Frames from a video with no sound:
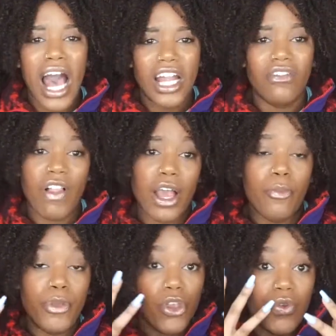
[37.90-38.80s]
kind of like
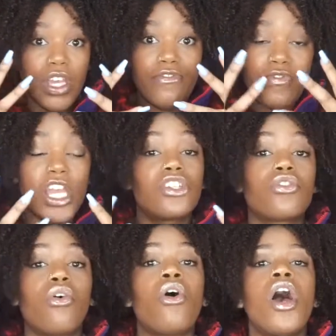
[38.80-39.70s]
a beauty
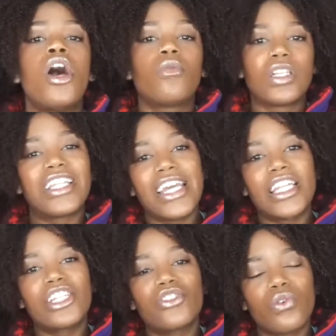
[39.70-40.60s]
facial
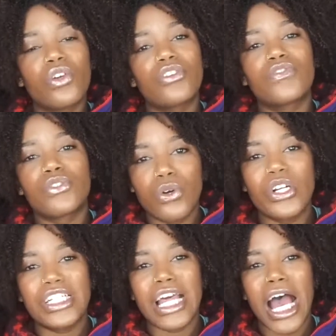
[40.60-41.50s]
related sort of
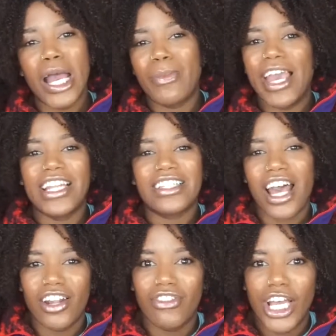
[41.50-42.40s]
story time, and it's kind of